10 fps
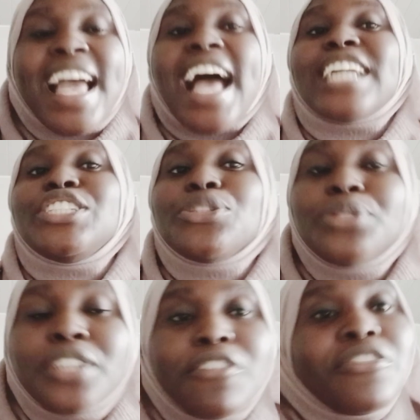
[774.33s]
And do
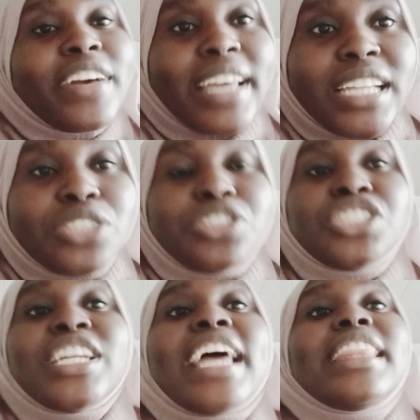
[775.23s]
not forget to
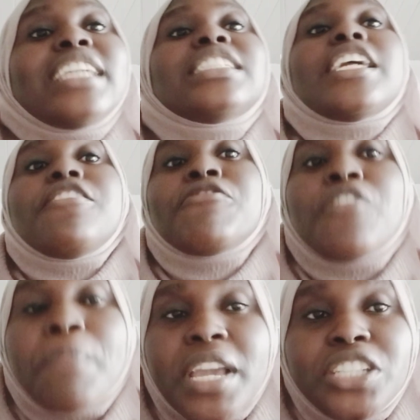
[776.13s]
share this
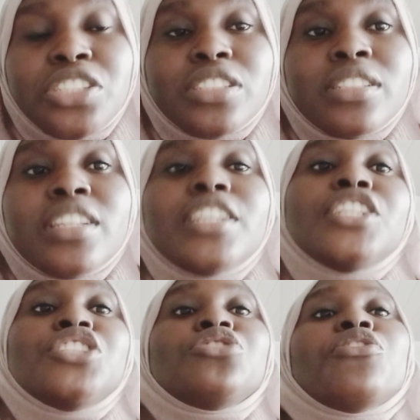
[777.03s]
information
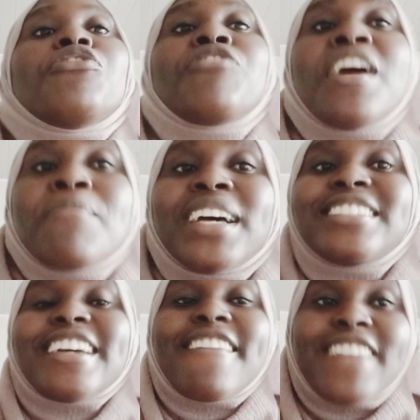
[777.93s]
to
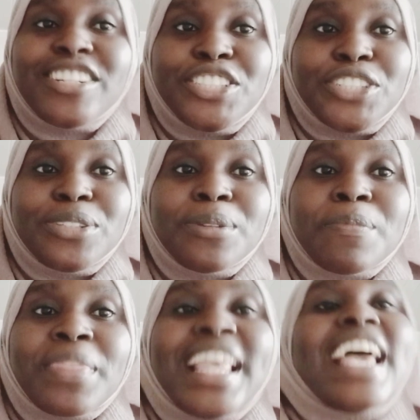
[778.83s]
farmers around you.
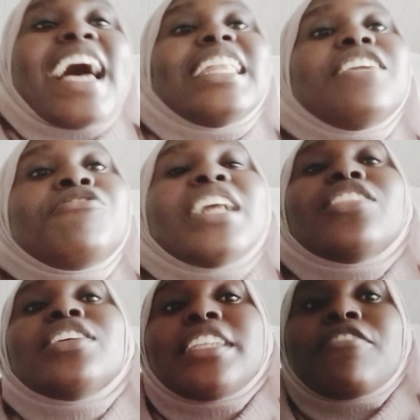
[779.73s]
And if you're
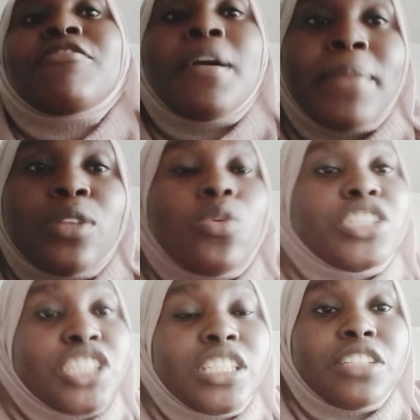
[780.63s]
not a farmer and
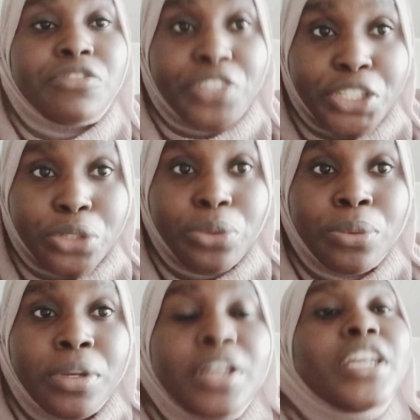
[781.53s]
watching this video,
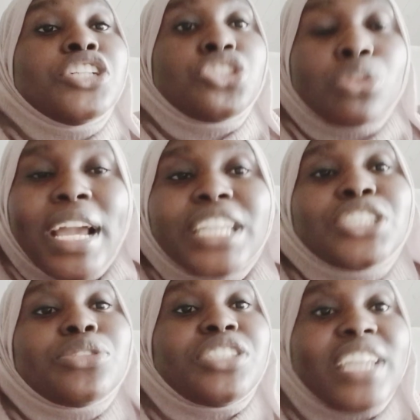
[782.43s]
try
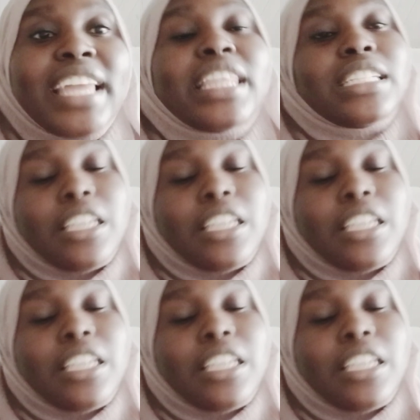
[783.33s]
to share this